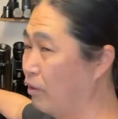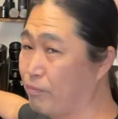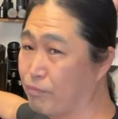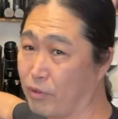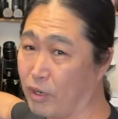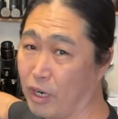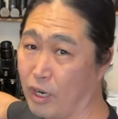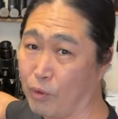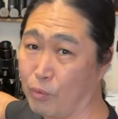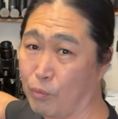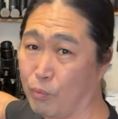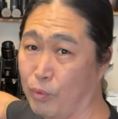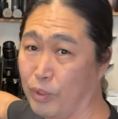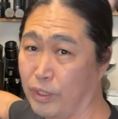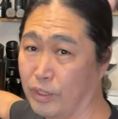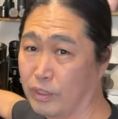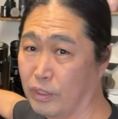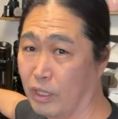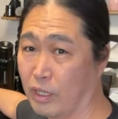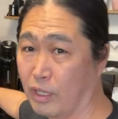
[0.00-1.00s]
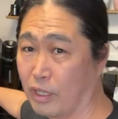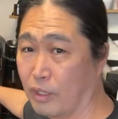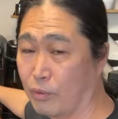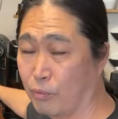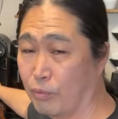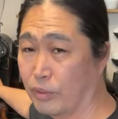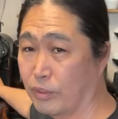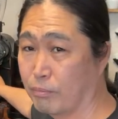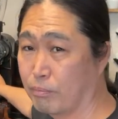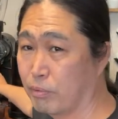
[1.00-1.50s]
far with uh,
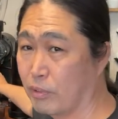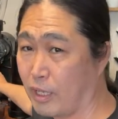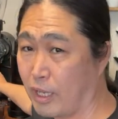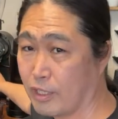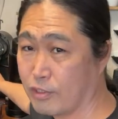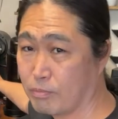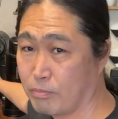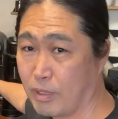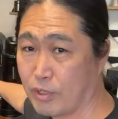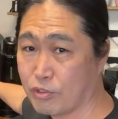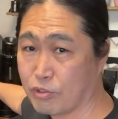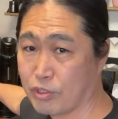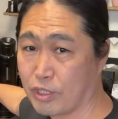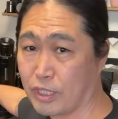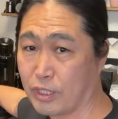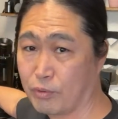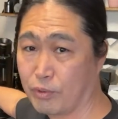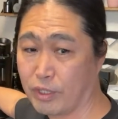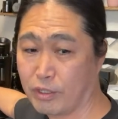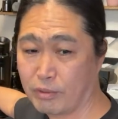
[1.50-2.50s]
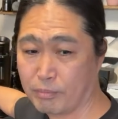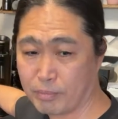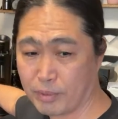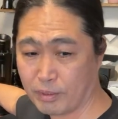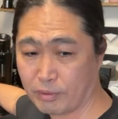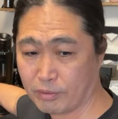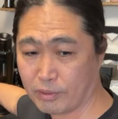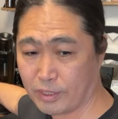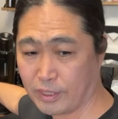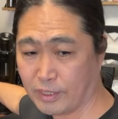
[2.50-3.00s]
with the plasma generator
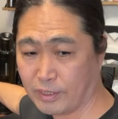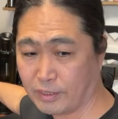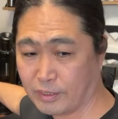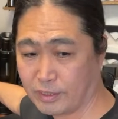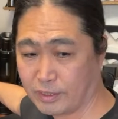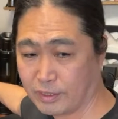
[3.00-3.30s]
built in,